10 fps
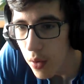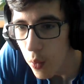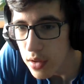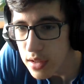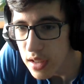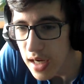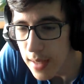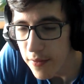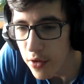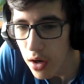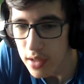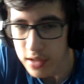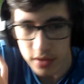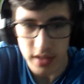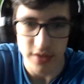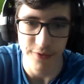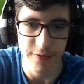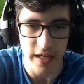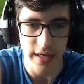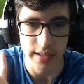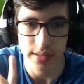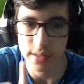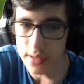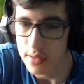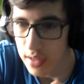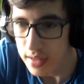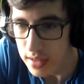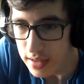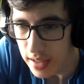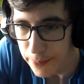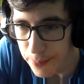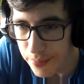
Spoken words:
What's the name of your Oscar? That's Phoenix. That's his name.